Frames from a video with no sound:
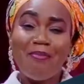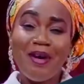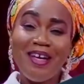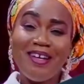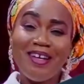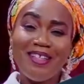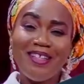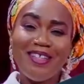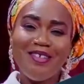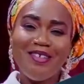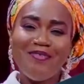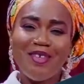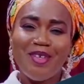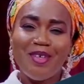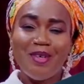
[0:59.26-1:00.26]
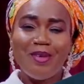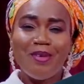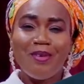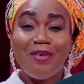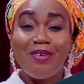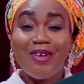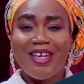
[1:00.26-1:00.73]
Vagina
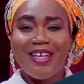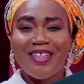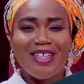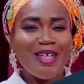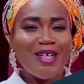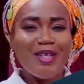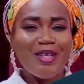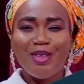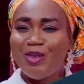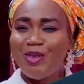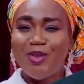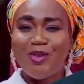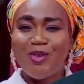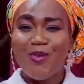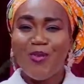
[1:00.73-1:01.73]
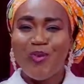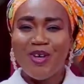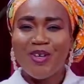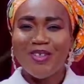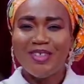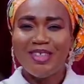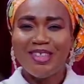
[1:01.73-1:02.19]
TV, connected to your
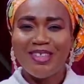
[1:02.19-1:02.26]
world.